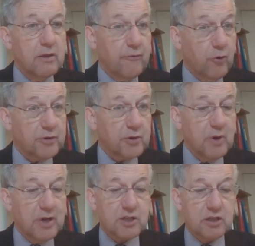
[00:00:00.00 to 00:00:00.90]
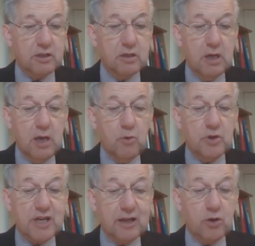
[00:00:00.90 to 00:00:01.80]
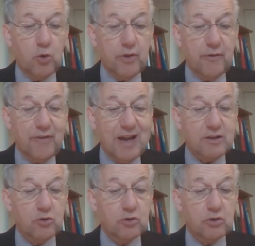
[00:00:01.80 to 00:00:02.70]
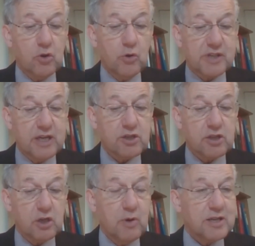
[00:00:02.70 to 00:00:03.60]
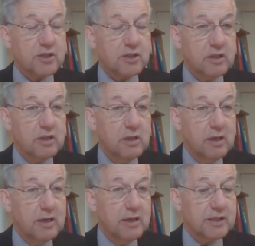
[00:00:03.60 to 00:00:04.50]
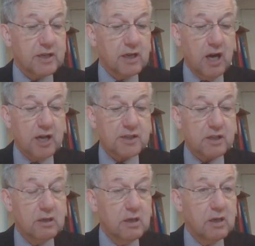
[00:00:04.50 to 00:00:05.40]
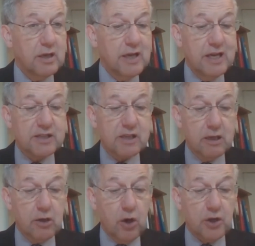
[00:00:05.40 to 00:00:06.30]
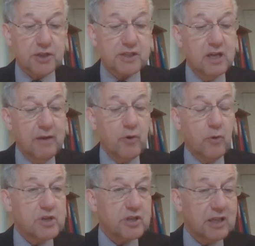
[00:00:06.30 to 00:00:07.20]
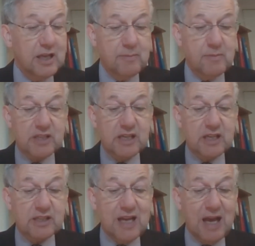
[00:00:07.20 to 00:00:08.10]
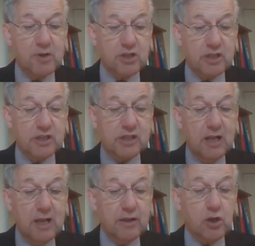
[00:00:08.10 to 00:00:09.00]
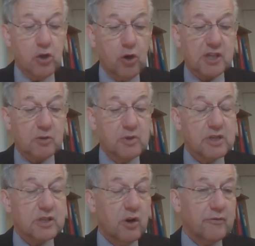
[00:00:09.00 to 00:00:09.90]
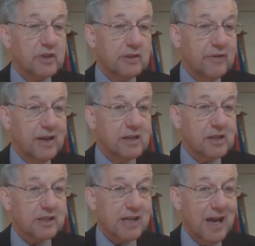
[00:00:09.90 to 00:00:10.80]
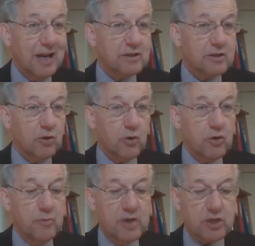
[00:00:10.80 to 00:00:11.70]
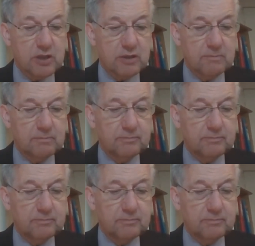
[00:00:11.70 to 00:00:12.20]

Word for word: The fourth question which I call the factual causation question, is to ask, is the loss for which the claimant seeks damages the consequence of the defendant's act or omission?